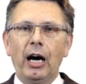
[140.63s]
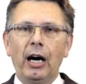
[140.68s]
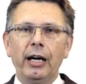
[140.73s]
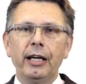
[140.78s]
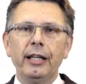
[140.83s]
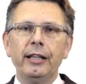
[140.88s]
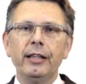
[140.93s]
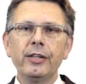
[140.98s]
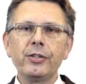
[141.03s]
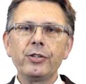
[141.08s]

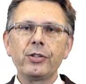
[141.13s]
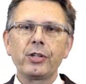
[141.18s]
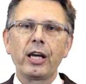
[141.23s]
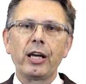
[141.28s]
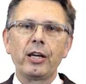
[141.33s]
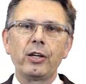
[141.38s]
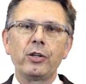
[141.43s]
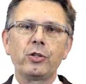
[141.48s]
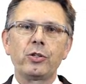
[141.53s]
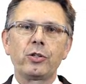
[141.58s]
In this
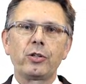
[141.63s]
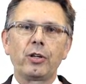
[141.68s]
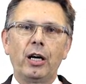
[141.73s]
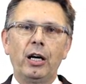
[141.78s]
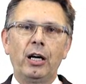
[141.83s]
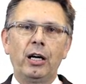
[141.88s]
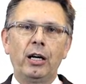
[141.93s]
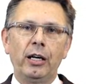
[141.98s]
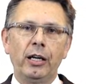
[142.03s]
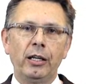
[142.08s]
case,
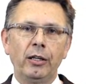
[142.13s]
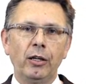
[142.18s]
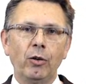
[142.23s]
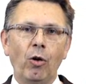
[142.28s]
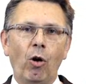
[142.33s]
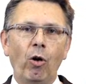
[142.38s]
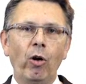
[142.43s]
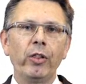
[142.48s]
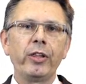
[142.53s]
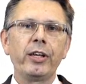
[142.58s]
and in
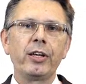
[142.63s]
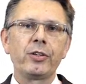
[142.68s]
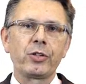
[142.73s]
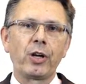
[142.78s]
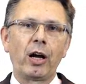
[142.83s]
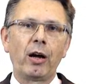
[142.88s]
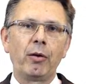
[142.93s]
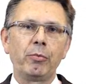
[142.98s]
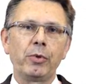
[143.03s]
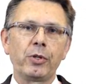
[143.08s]
all the
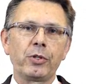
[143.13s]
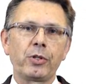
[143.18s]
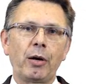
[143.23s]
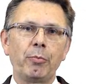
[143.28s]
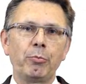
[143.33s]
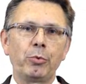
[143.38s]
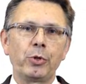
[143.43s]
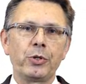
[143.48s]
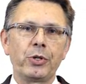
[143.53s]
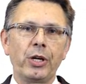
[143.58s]
examples
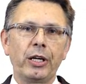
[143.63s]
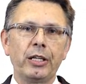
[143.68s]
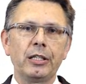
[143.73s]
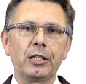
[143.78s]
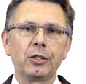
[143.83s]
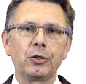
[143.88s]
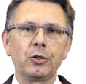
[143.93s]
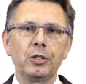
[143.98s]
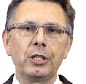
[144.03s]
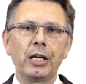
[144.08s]
I'm
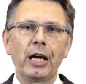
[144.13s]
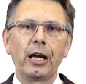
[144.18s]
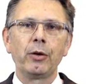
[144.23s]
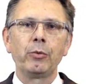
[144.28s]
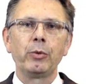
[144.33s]
presenting today,